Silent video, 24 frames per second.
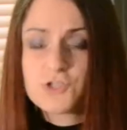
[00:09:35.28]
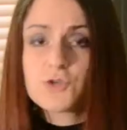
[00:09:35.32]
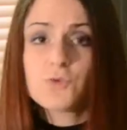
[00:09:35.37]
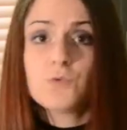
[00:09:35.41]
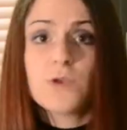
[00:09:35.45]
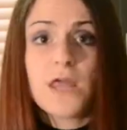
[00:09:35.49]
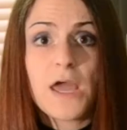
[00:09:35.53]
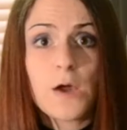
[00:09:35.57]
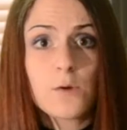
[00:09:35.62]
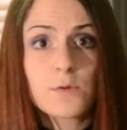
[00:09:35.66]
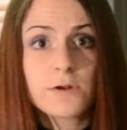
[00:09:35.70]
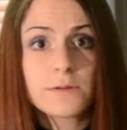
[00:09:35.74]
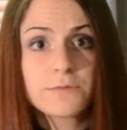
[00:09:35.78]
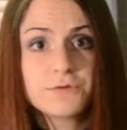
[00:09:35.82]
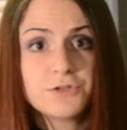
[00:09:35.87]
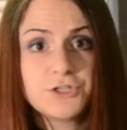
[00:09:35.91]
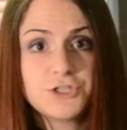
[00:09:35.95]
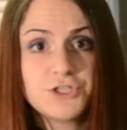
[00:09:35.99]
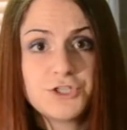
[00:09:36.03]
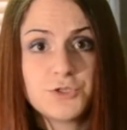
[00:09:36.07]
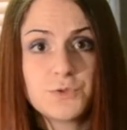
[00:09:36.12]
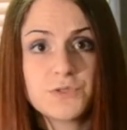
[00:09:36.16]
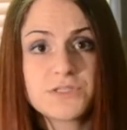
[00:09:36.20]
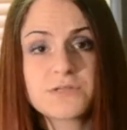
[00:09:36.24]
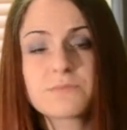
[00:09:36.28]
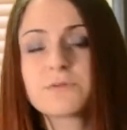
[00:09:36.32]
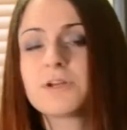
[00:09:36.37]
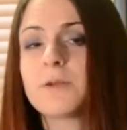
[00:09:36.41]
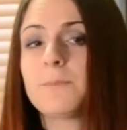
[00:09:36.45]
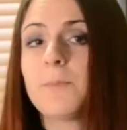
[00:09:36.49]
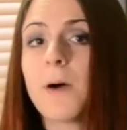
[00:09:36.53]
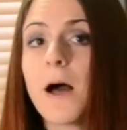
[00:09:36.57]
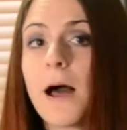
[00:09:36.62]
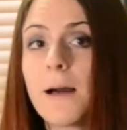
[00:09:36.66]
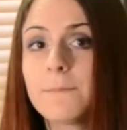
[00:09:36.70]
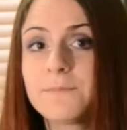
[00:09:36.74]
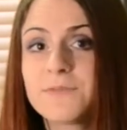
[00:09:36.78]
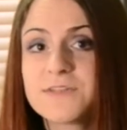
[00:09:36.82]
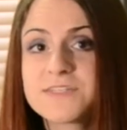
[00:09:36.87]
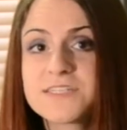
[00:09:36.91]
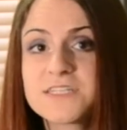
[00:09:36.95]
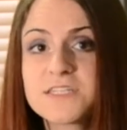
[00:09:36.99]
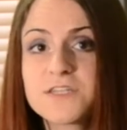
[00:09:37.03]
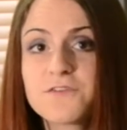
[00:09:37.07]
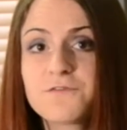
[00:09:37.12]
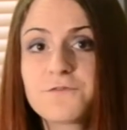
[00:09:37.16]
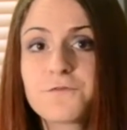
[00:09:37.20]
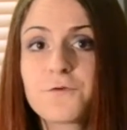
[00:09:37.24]
So now what I'm gonna do is I'm gonna pop
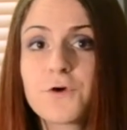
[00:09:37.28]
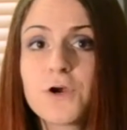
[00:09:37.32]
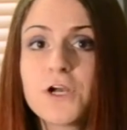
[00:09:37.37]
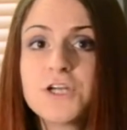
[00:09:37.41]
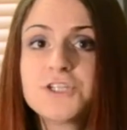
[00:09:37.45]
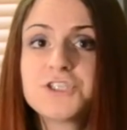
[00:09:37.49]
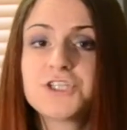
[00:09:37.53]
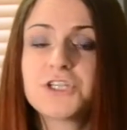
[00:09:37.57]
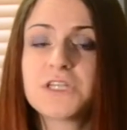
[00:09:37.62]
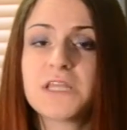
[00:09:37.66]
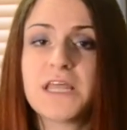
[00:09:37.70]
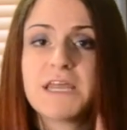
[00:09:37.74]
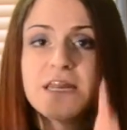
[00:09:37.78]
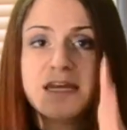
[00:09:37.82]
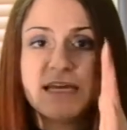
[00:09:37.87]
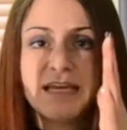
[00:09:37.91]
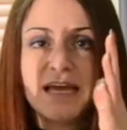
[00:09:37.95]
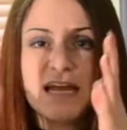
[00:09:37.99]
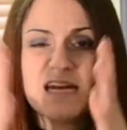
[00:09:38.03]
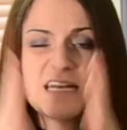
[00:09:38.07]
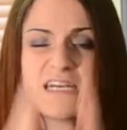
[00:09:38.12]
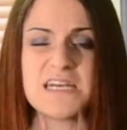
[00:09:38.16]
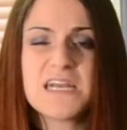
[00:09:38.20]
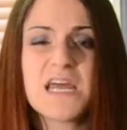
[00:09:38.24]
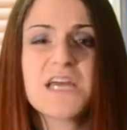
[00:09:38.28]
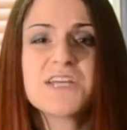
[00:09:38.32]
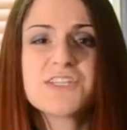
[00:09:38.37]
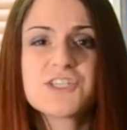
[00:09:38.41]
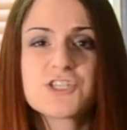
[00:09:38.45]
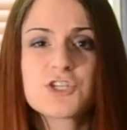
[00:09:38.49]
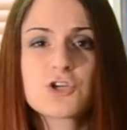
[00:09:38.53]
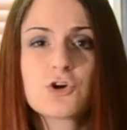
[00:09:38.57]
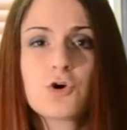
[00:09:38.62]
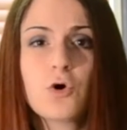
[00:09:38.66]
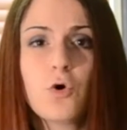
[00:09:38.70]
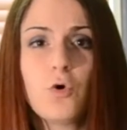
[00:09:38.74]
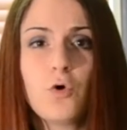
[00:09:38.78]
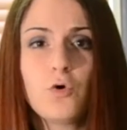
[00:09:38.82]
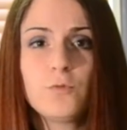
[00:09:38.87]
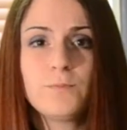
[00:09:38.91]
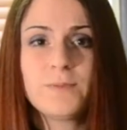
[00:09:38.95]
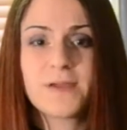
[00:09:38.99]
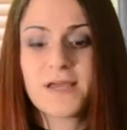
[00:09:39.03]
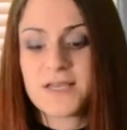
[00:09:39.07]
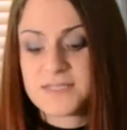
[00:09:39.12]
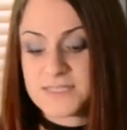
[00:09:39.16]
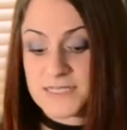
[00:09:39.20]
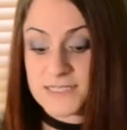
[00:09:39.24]
this in the fridge and let it get nice and cold
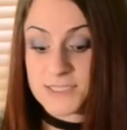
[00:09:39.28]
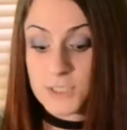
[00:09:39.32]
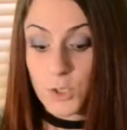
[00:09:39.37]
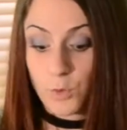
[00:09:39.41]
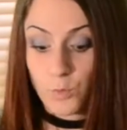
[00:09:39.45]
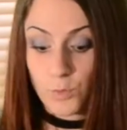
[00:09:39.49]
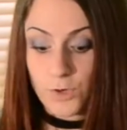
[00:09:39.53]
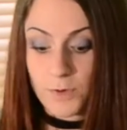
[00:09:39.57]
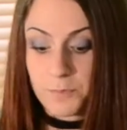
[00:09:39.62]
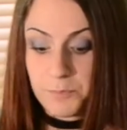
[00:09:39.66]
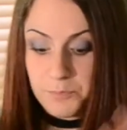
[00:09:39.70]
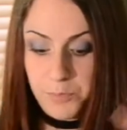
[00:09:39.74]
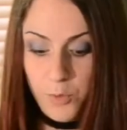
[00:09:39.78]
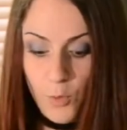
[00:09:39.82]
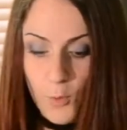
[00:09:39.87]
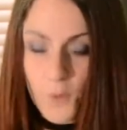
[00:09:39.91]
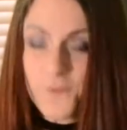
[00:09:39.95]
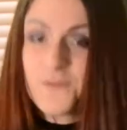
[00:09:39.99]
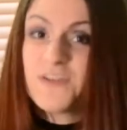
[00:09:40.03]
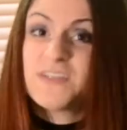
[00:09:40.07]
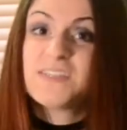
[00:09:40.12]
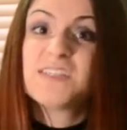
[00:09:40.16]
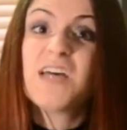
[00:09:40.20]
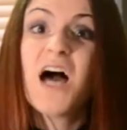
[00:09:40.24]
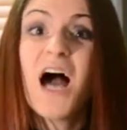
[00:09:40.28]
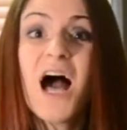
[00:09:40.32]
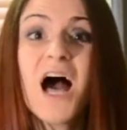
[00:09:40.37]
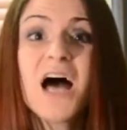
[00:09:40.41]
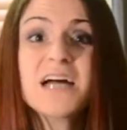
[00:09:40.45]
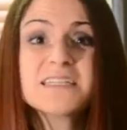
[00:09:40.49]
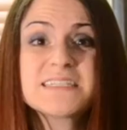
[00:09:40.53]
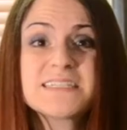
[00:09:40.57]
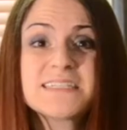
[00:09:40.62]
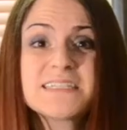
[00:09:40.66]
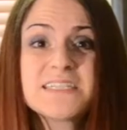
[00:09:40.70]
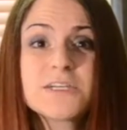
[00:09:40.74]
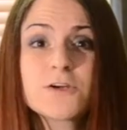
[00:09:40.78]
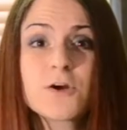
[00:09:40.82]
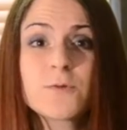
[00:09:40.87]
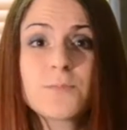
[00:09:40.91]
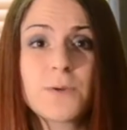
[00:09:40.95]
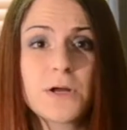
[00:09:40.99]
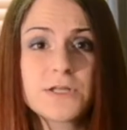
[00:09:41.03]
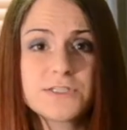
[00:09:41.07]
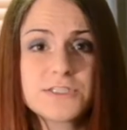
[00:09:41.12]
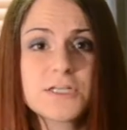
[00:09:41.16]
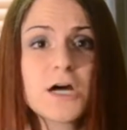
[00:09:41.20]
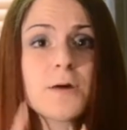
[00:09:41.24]
because I don't wanna pour this hot
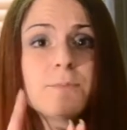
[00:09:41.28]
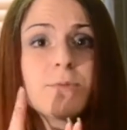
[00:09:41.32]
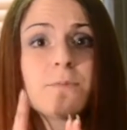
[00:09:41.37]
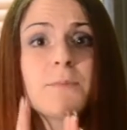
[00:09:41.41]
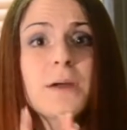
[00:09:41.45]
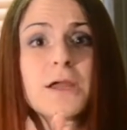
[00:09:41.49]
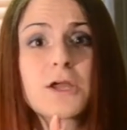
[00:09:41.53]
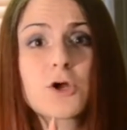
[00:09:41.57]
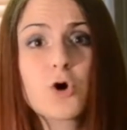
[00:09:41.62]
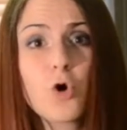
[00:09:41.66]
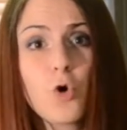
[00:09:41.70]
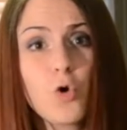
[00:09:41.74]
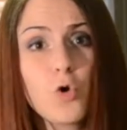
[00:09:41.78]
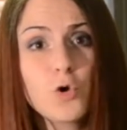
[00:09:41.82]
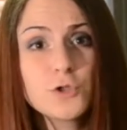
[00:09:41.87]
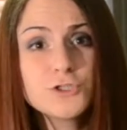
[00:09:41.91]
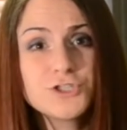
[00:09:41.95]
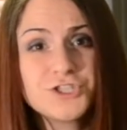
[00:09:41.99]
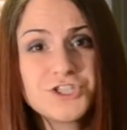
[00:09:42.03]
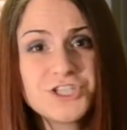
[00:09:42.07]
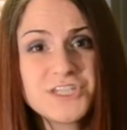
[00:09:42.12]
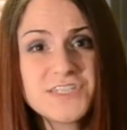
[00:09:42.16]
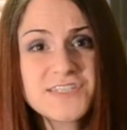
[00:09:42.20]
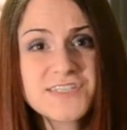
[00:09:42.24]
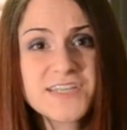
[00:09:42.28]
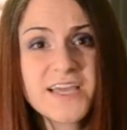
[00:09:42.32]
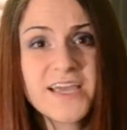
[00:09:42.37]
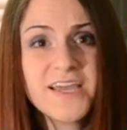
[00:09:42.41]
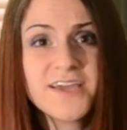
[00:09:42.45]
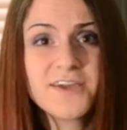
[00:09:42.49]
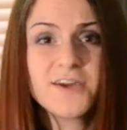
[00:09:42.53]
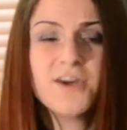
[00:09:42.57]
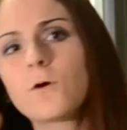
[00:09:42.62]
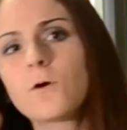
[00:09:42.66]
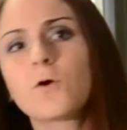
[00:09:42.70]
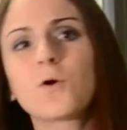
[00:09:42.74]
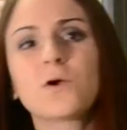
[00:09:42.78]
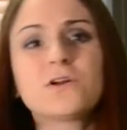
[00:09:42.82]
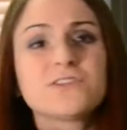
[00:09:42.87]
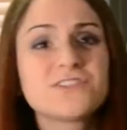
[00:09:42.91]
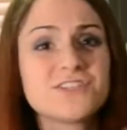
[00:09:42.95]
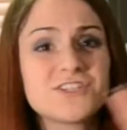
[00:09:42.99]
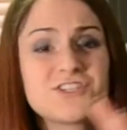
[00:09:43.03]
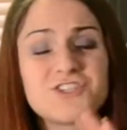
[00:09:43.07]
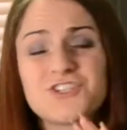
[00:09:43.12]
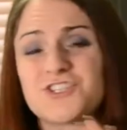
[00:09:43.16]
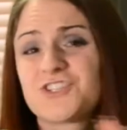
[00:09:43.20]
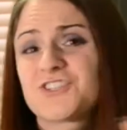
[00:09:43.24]
syrup on top of my cold cheesecake or else
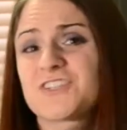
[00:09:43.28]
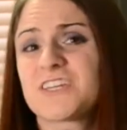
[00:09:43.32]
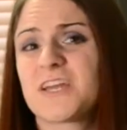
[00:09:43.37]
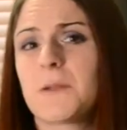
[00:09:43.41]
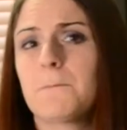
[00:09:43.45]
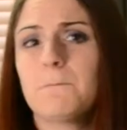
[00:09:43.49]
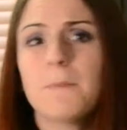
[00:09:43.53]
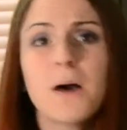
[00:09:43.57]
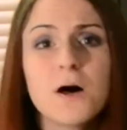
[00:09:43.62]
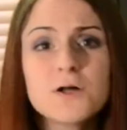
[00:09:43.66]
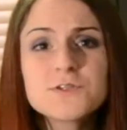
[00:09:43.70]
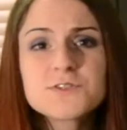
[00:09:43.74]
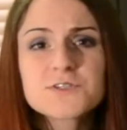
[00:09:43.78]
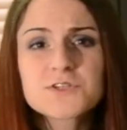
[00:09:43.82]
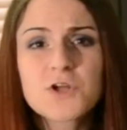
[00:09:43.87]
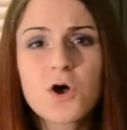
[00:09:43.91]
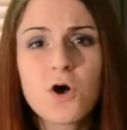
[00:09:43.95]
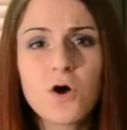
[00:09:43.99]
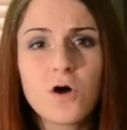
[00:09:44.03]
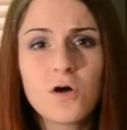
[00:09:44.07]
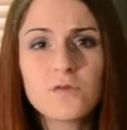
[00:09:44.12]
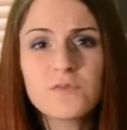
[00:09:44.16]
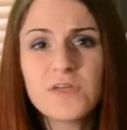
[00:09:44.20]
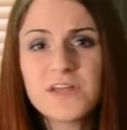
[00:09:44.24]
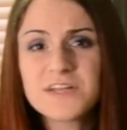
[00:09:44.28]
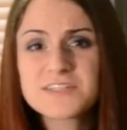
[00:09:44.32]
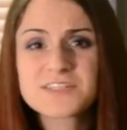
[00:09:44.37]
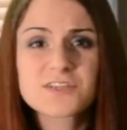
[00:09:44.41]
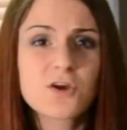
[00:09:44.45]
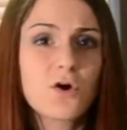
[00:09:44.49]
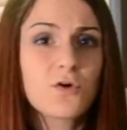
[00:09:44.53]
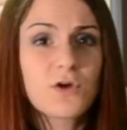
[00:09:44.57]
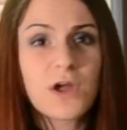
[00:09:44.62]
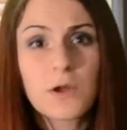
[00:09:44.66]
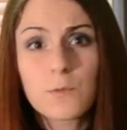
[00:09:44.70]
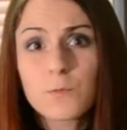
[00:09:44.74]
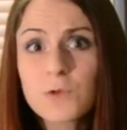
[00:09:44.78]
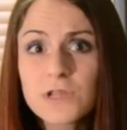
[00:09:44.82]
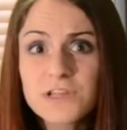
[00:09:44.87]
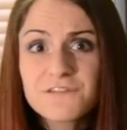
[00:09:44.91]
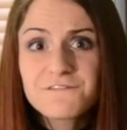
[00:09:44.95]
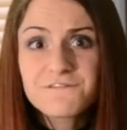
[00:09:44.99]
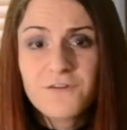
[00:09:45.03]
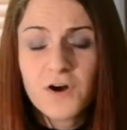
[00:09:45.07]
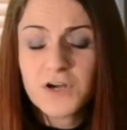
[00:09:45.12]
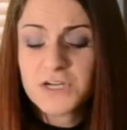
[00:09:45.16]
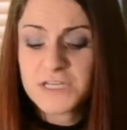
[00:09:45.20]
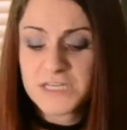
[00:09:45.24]
it's just gonna melt it all and then it's gonna get really
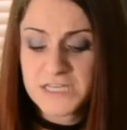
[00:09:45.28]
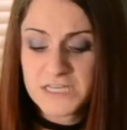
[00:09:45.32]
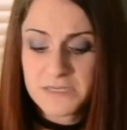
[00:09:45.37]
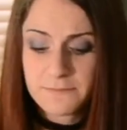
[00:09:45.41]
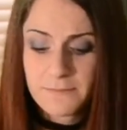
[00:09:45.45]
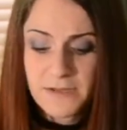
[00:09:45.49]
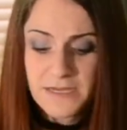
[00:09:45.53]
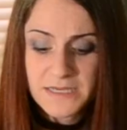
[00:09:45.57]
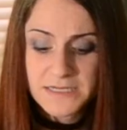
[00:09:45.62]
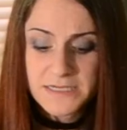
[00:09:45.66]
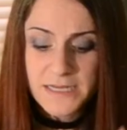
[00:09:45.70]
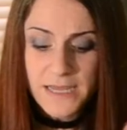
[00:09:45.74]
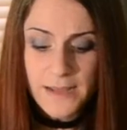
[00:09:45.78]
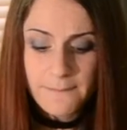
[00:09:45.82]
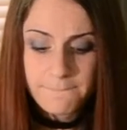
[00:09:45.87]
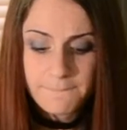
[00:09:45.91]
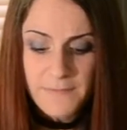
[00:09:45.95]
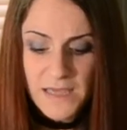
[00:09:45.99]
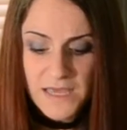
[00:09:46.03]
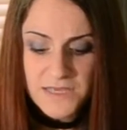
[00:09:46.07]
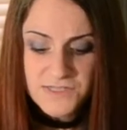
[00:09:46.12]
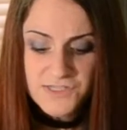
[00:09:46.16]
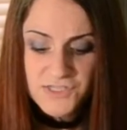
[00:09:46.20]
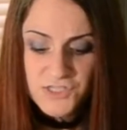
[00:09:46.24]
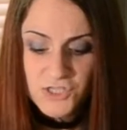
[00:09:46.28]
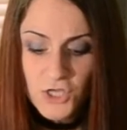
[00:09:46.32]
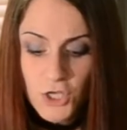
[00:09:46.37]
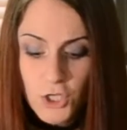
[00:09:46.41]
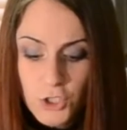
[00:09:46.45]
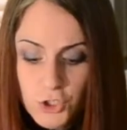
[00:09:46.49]
funky and make a damn mess.